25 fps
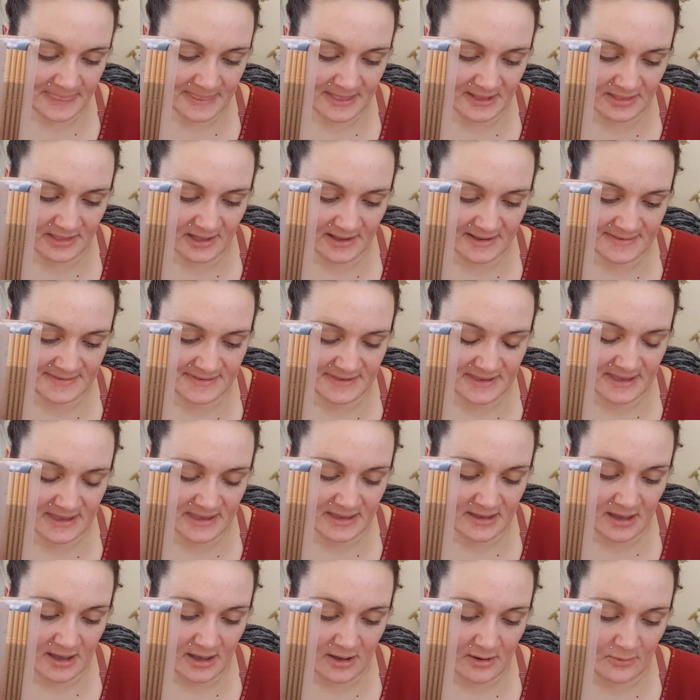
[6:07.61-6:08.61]
The
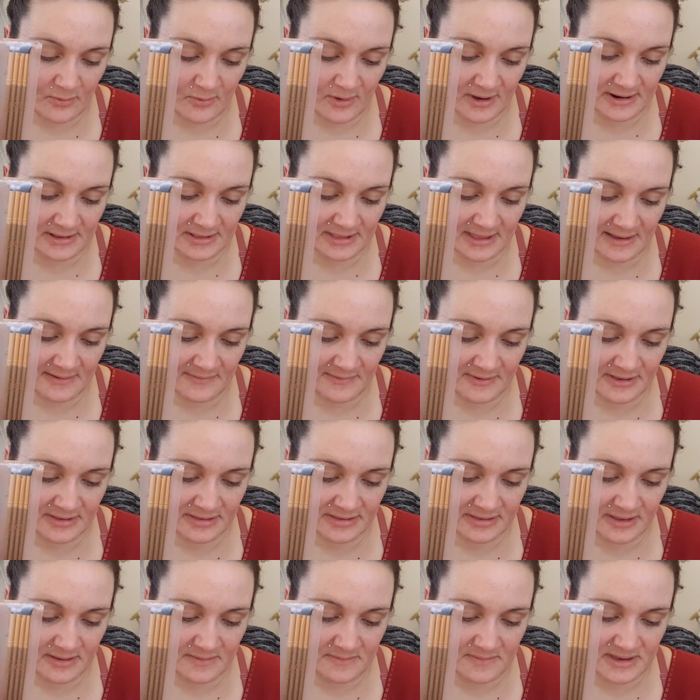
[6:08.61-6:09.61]
Luxie
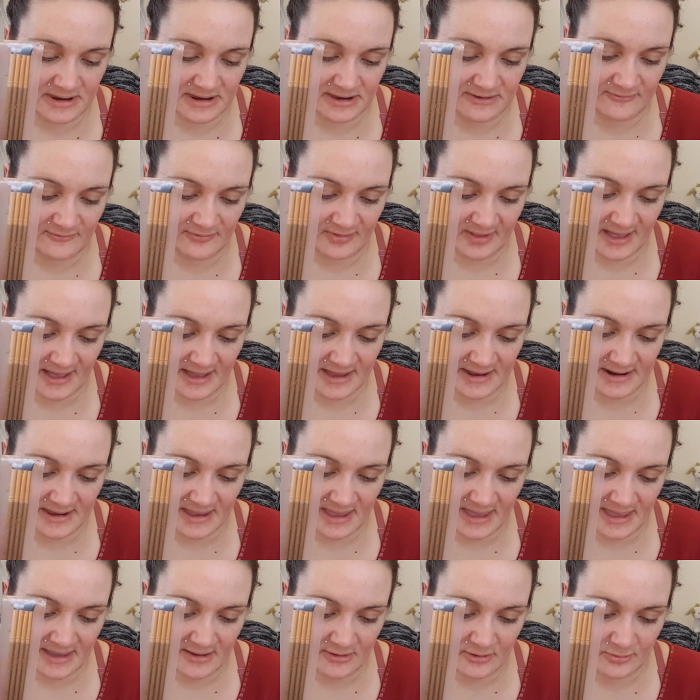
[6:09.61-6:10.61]
111 mini flat
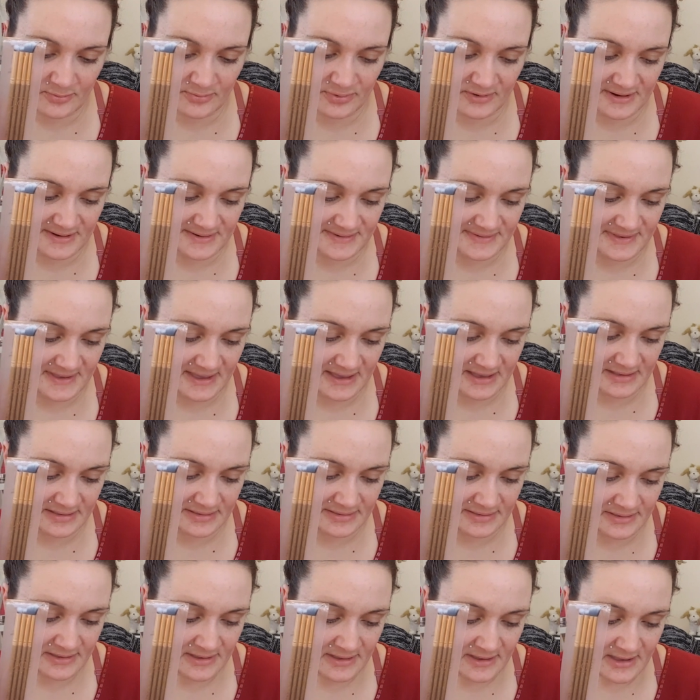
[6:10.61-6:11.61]
angle brush
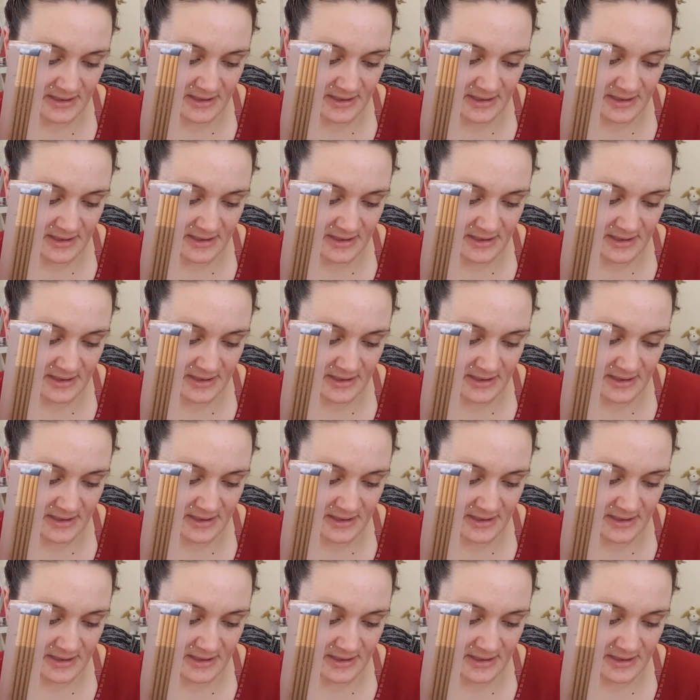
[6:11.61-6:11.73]
set